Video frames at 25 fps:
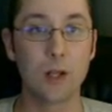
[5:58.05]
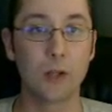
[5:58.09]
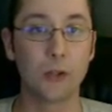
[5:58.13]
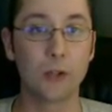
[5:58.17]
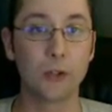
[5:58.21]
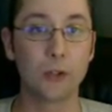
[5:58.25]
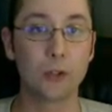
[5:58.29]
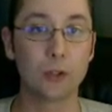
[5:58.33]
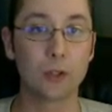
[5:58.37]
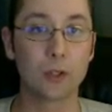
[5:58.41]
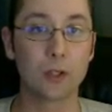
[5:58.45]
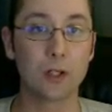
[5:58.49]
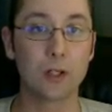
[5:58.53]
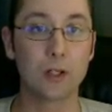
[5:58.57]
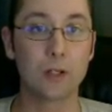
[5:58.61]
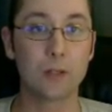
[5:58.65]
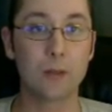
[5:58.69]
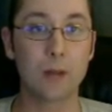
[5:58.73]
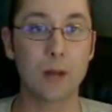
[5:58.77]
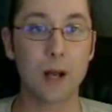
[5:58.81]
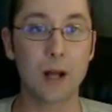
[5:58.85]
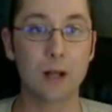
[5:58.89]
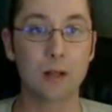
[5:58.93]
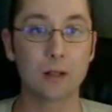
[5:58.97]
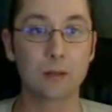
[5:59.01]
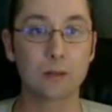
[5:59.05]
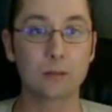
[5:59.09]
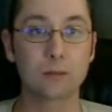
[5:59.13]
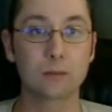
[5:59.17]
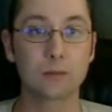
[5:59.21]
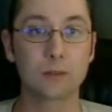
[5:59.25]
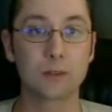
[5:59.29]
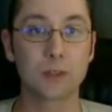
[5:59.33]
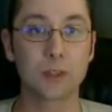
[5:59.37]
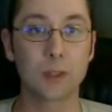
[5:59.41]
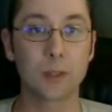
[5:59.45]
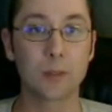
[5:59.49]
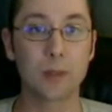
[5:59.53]
You'll learn about
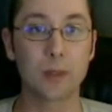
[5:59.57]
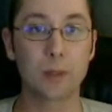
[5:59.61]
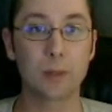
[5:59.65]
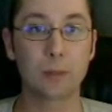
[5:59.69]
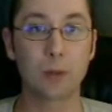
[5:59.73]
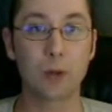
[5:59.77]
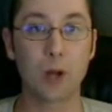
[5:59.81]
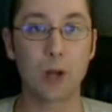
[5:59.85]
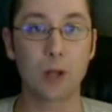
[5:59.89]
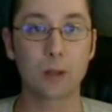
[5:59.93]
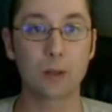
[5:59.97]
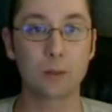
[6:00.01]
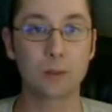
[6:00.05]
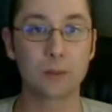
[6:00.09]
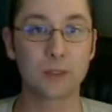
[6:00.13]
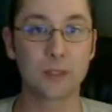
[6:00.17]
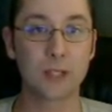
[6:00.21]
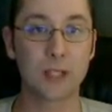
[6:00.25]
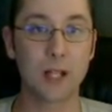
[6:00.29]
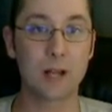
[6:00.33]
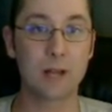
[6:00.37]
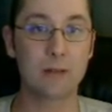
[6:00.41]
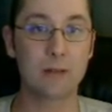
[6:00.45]
some of the problems that I've